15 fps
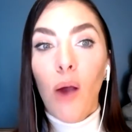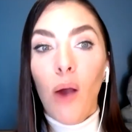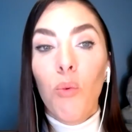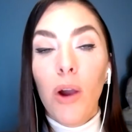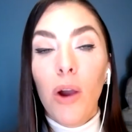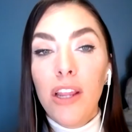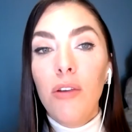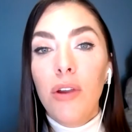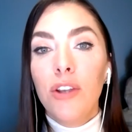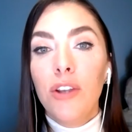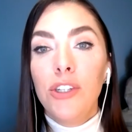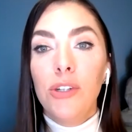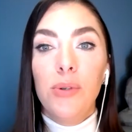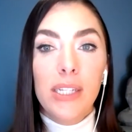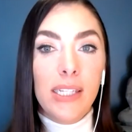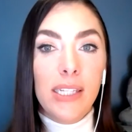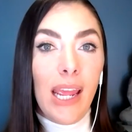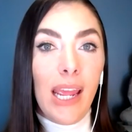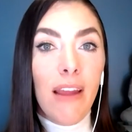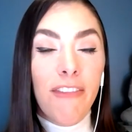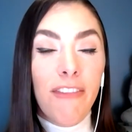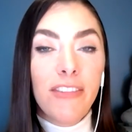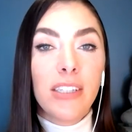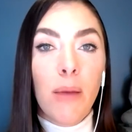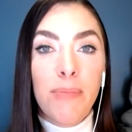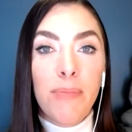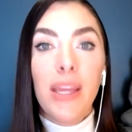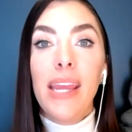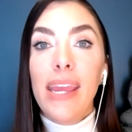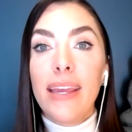What you can do is, if
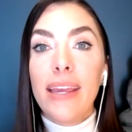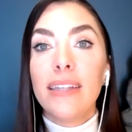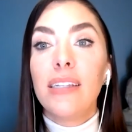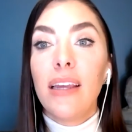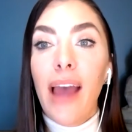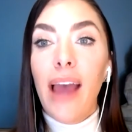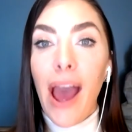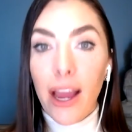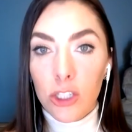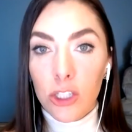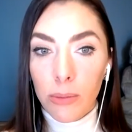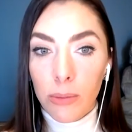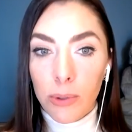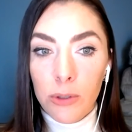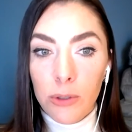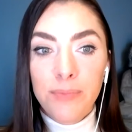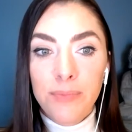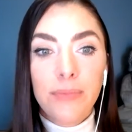something is actionable,